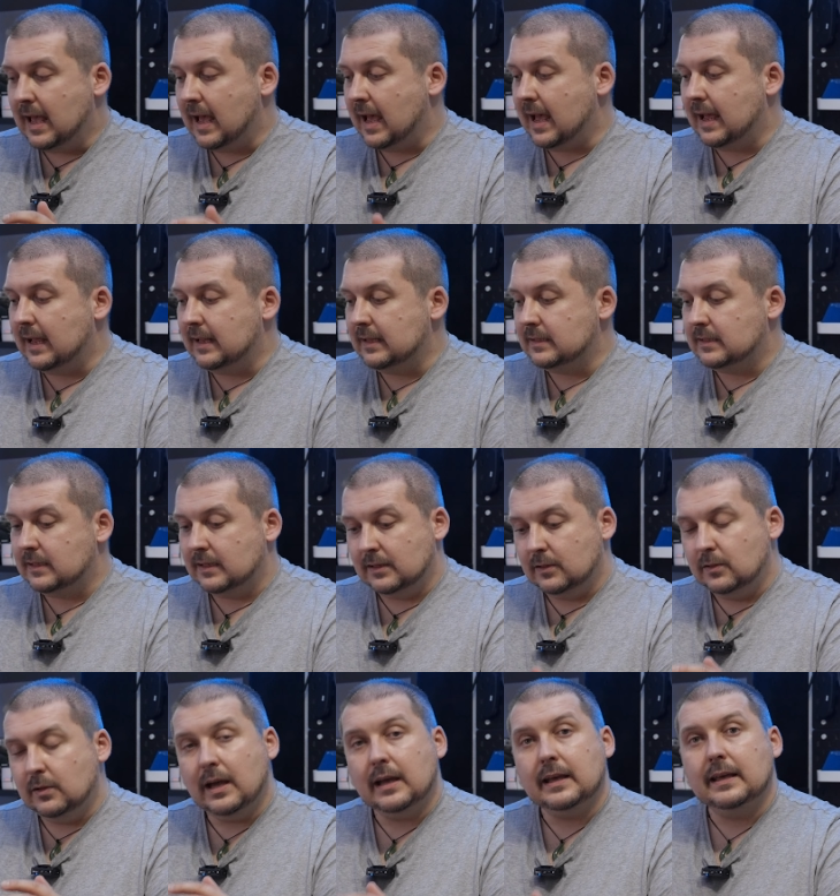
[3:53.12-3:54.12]
and
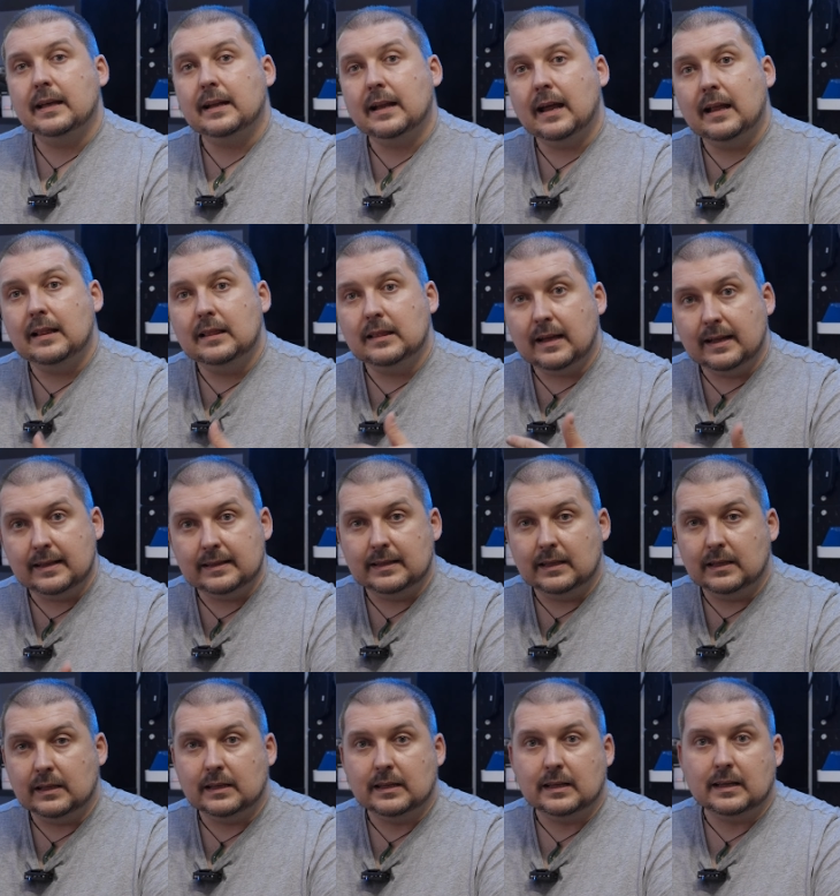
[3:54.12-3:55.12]
you get a
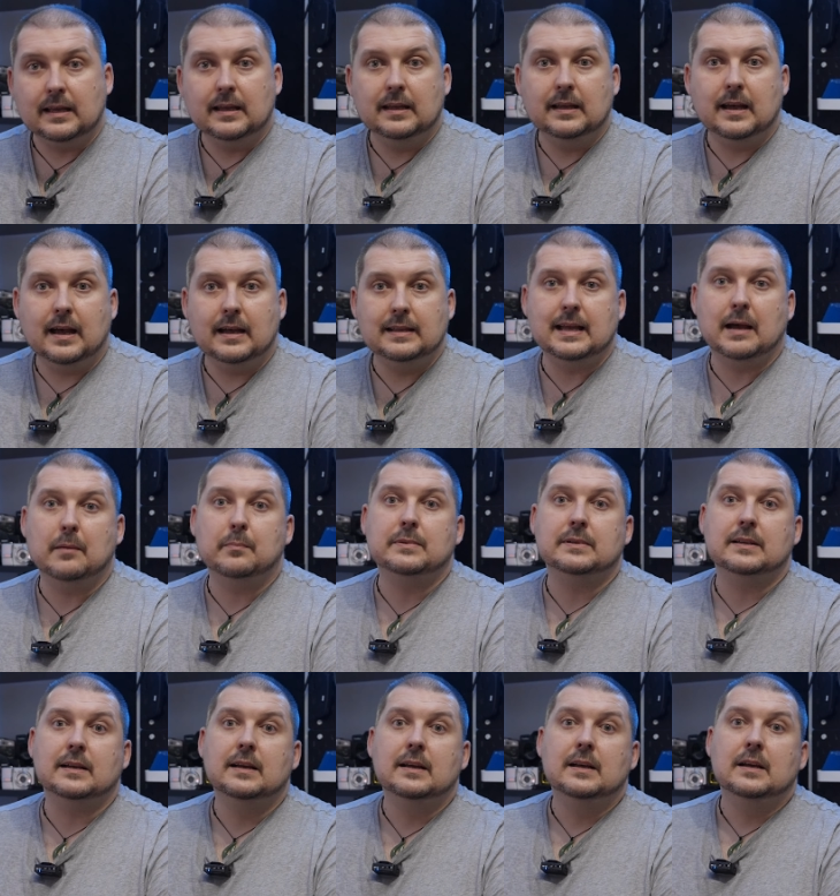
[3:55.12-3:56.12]
lightning
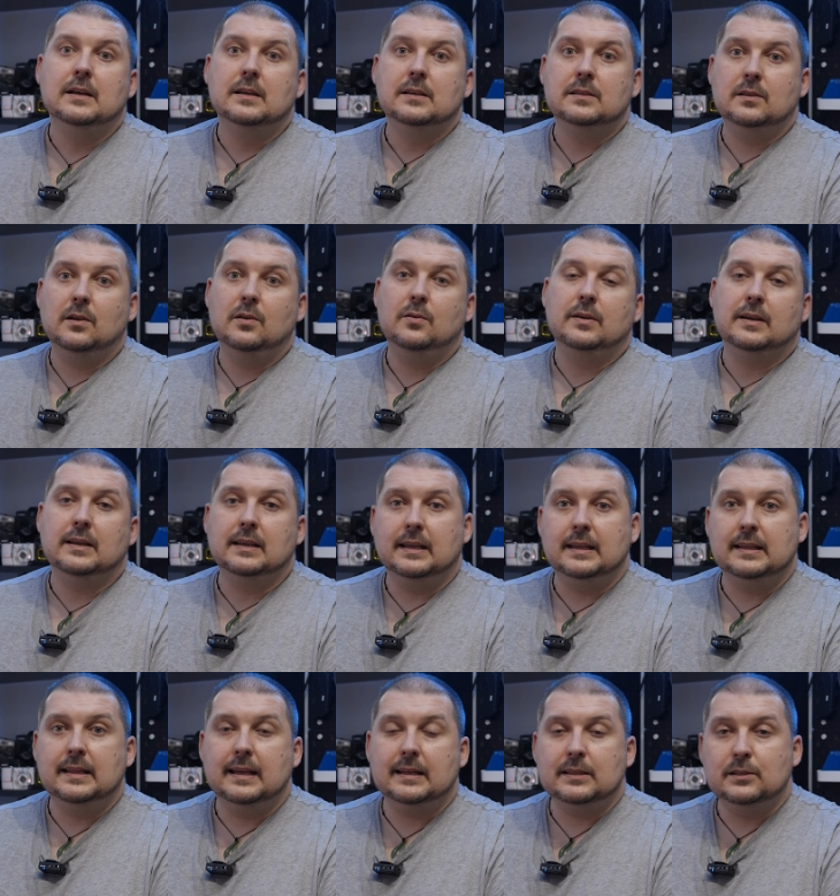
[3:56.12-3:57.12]
adapter, so you can
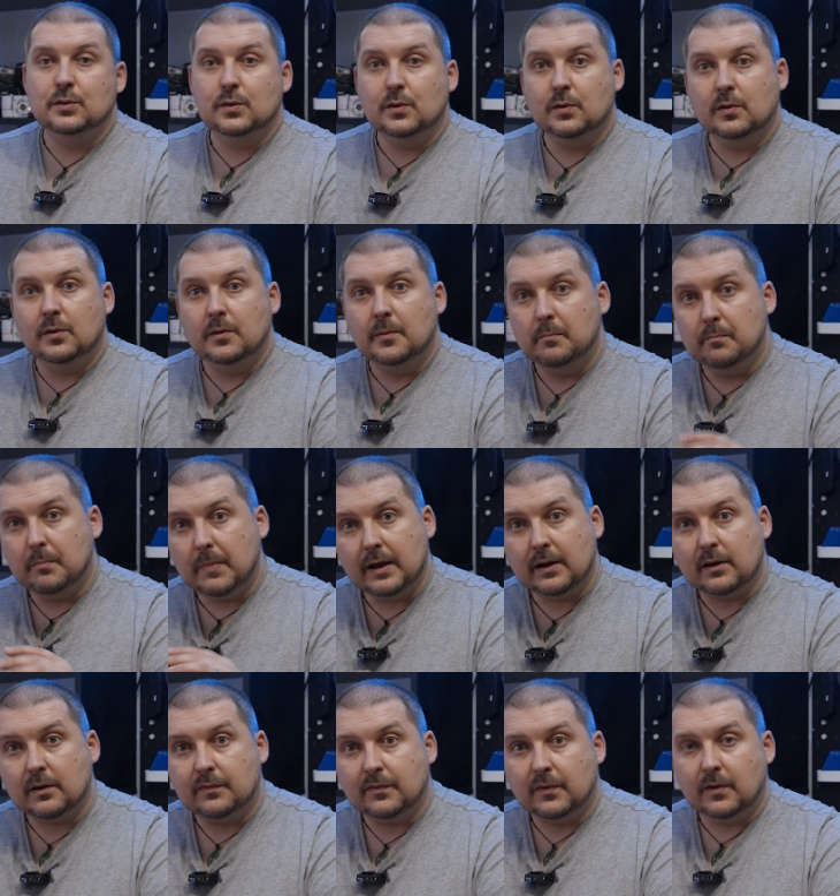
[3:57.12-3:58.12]
connect your
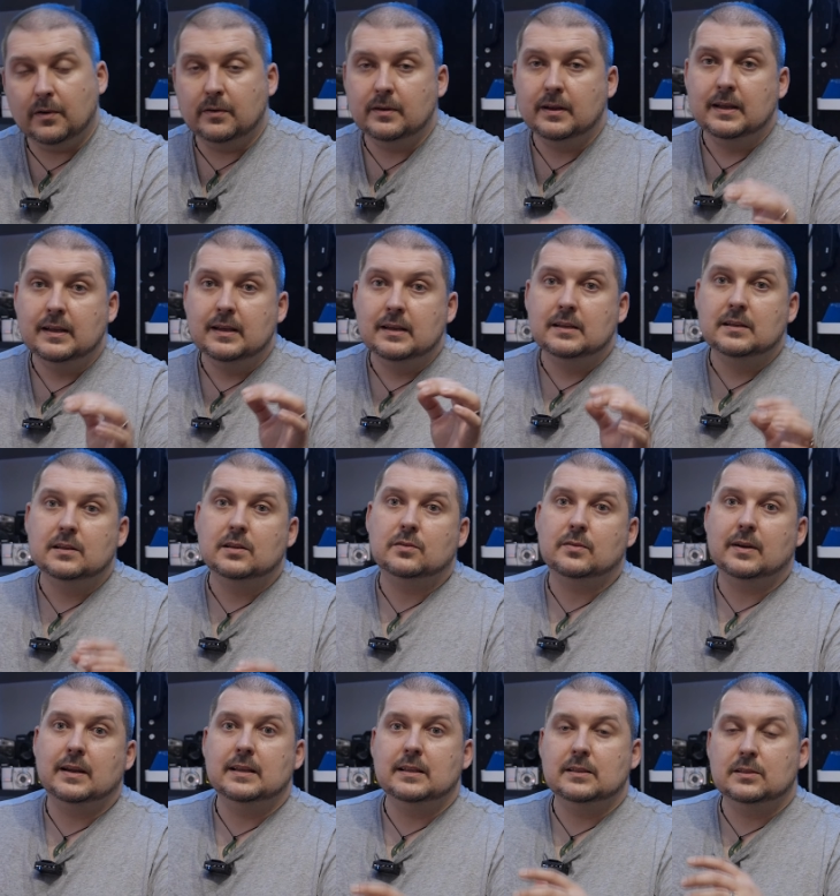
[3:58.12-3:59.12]
microphone
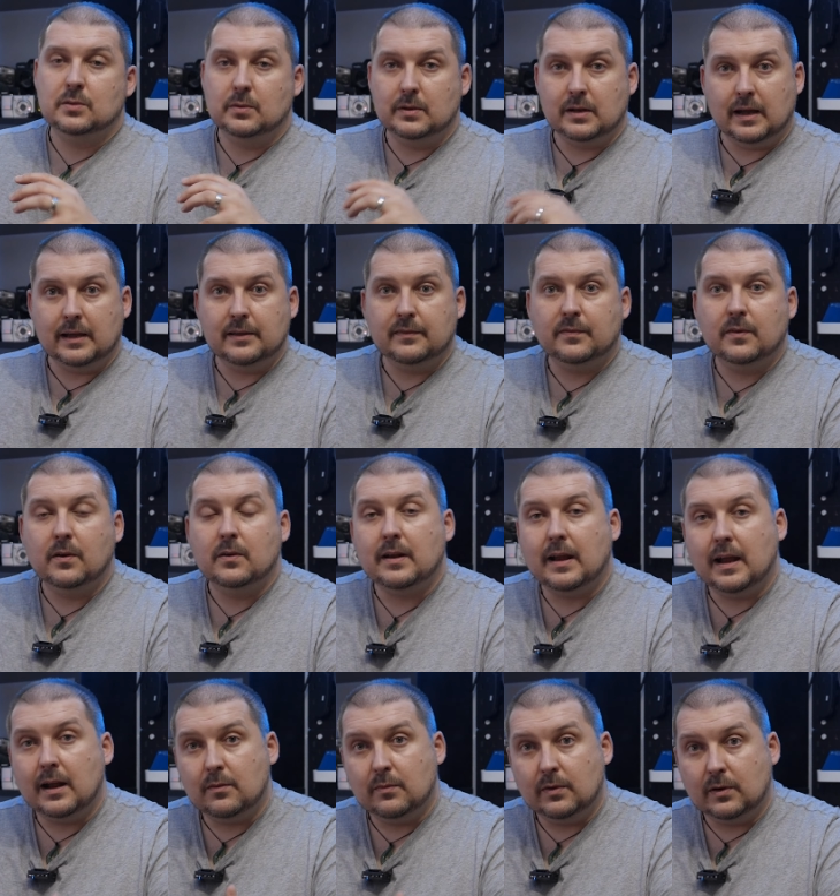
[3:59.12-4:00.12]
straight to an iPhone
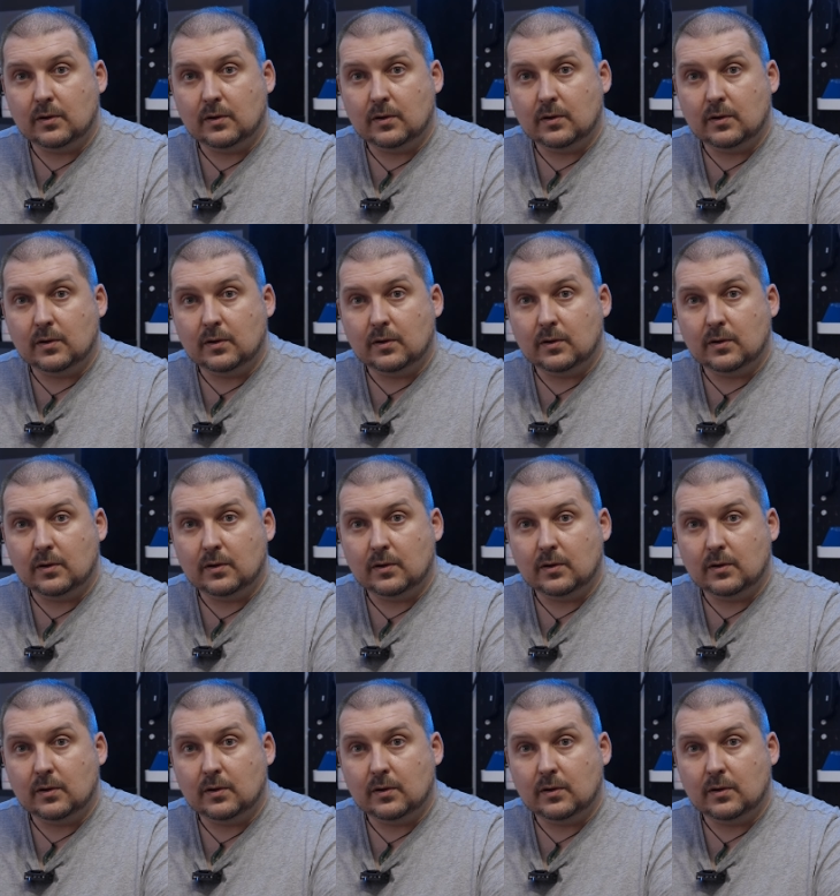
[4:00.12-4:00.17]
and